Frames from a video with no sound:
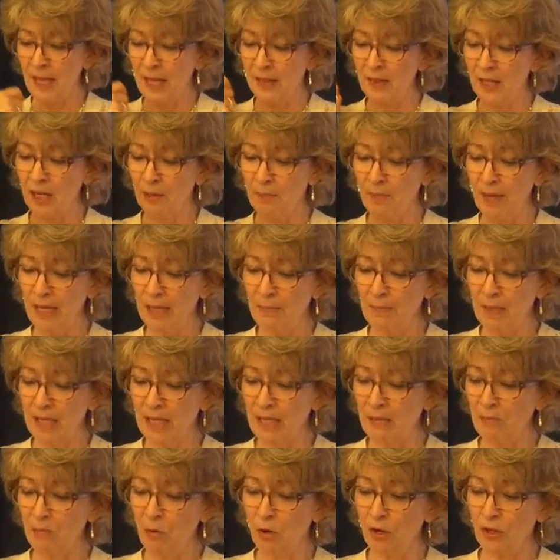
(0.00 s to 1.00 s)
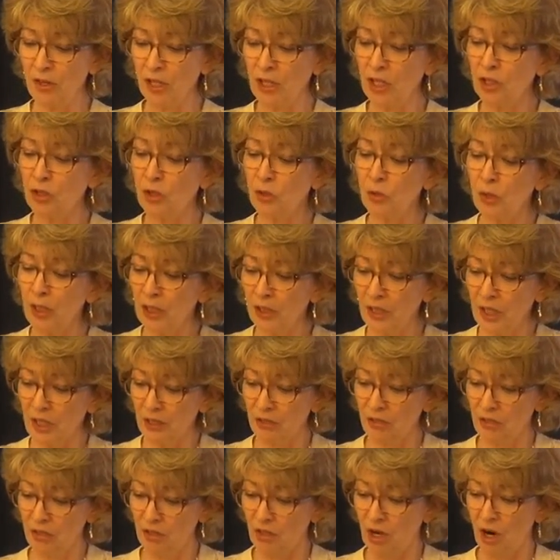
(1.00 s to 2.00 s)
there may be more than a
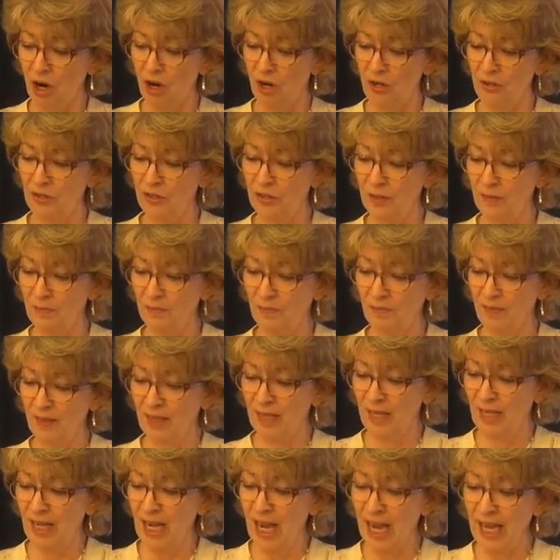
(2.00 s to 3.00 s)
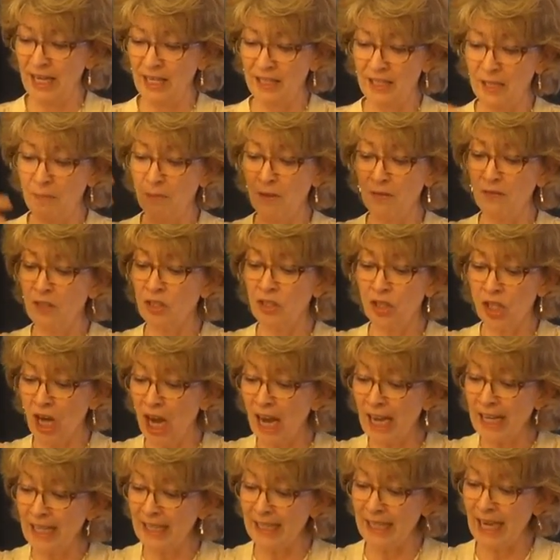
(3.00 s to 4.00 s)
trillion stars. And in some of the
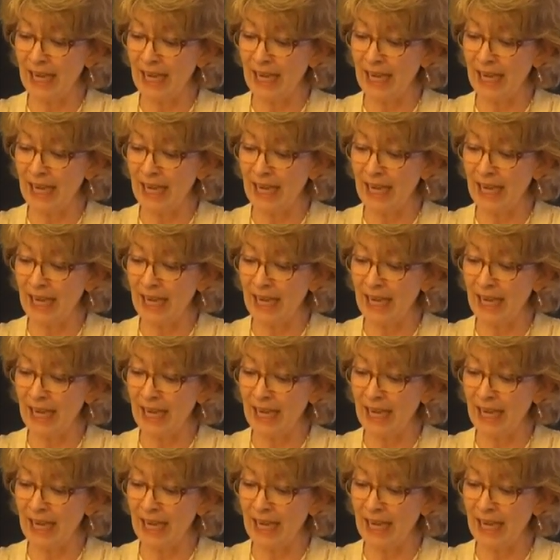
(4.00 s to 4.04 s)
giant